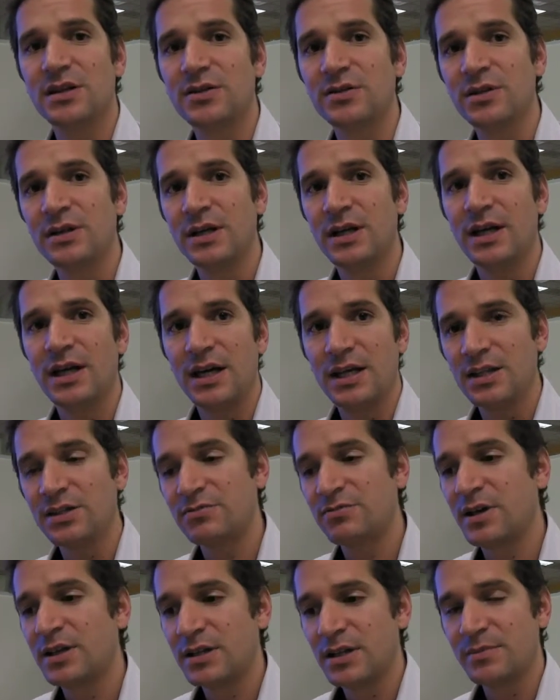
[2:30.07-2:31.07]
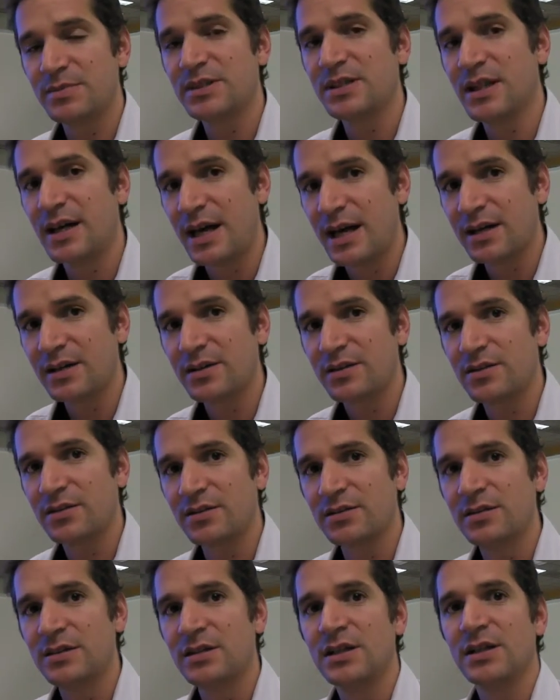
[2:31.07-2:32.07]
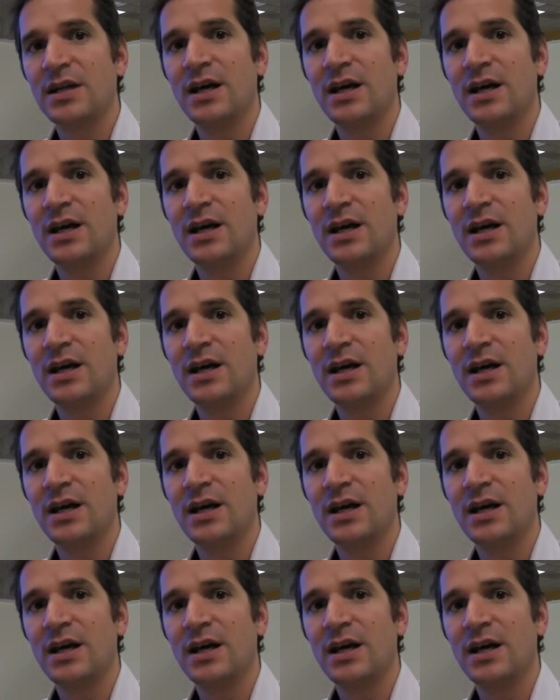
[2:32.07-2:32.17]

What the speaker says: So in the run-up to the hackathon,